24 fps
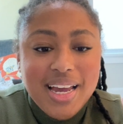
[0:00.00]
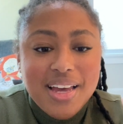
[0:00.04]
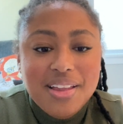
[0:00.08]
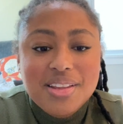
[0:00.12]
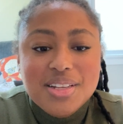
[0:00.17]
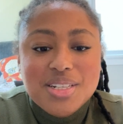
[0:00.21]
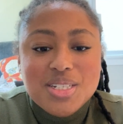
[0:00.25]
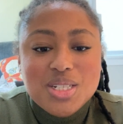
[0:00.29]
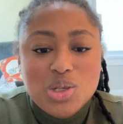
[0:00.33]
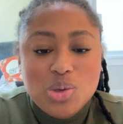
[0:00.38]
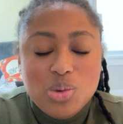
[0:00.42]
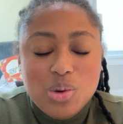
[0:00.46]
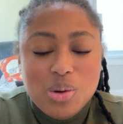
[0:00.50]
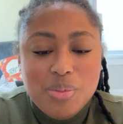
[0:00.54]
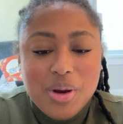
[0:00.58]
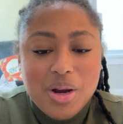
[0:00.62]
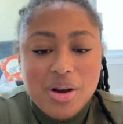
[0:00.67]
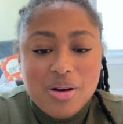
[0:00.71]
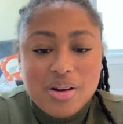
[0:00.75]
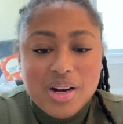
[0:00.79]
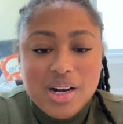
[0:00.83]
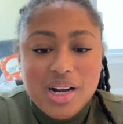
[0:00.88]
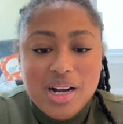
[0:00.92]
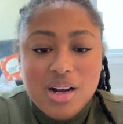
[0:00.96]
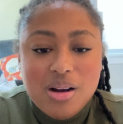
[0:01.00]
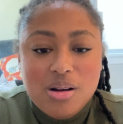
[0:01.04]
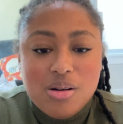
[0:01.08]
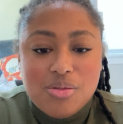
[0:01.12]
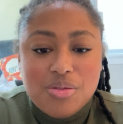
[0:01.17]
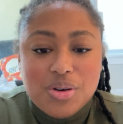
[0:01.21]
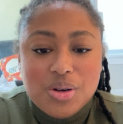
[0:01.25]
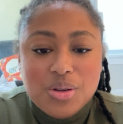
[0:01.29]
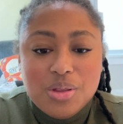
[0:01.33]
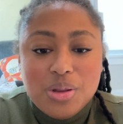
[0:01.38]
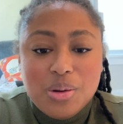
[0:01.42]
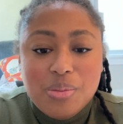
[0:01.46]
In this new America,
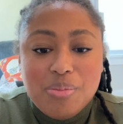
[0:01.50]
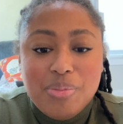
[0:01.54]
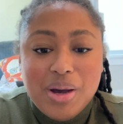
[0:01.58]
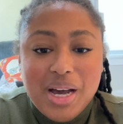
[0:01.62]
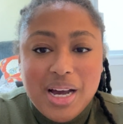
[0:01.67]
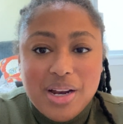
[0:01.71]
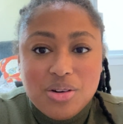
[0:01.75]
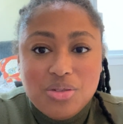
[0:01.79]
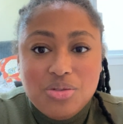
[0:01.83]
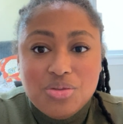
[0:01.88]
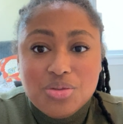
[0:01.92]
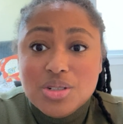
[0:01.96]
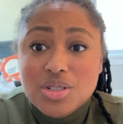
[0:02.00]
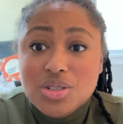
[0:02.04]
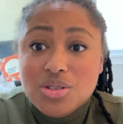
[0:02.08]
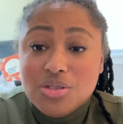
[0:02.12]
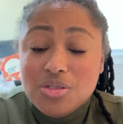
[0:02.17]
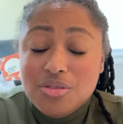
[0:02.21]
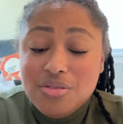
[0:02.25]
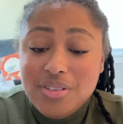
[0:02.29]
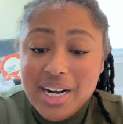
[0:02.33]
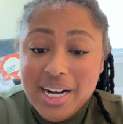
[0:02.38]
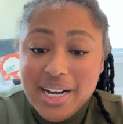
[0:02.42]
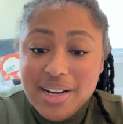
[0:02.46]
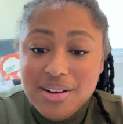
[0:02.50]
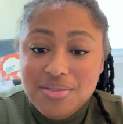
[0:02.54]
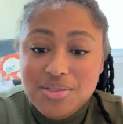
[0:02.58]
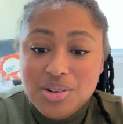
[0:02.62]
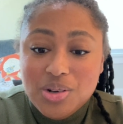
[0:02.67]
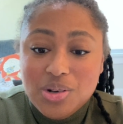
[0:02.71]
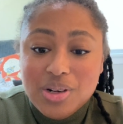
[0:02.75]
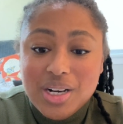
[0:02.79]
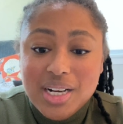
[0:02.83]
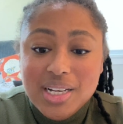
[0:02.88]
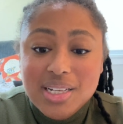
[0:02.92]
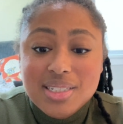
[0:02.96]
however, the battle for
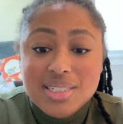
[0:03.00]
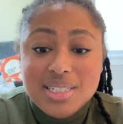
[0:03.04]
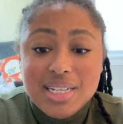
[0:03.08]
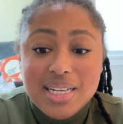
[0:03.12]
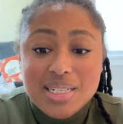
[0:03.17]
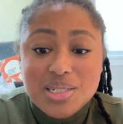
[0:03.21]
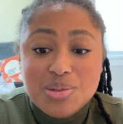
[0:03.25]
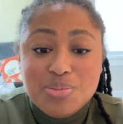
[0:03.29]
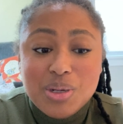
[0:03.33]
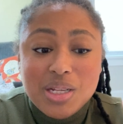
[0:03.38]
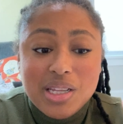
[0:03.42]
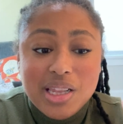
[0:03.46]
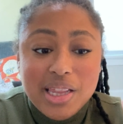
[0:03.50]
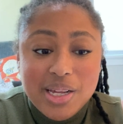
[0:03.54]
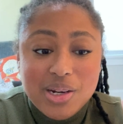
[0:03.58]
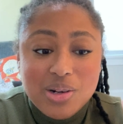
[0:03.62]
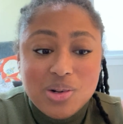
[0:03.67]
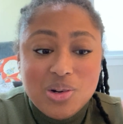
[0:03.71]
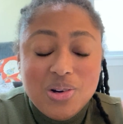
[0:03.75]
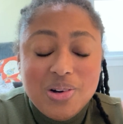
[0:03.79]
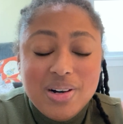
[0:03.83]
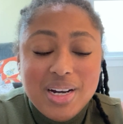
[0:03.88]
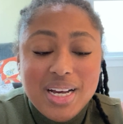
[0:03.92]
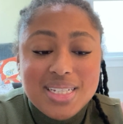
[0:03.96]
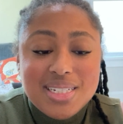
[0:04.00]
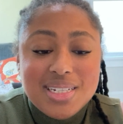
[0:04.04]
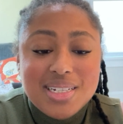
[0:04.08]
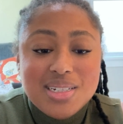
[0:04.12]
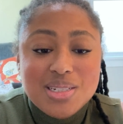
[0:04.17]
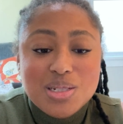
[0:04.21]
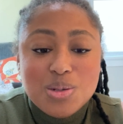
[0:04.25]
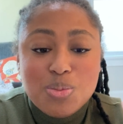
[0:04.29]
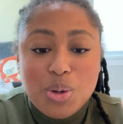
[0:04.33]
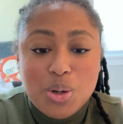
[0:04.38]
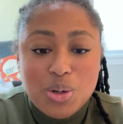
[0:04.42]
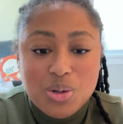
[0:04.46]
survival is as political as it
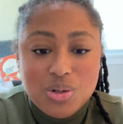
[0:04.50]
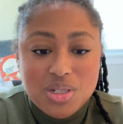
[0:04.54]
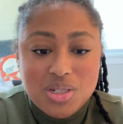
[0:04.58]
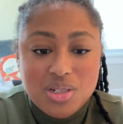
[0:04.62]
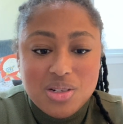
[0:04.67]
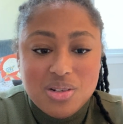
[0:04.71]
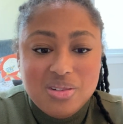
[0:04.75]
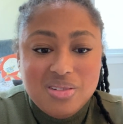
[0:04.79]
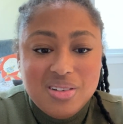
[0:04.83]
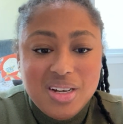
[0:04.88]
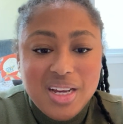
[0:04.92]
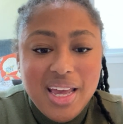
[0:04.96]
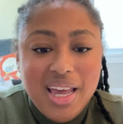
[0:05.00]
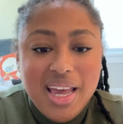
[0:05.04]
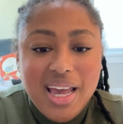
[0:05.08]
is personal,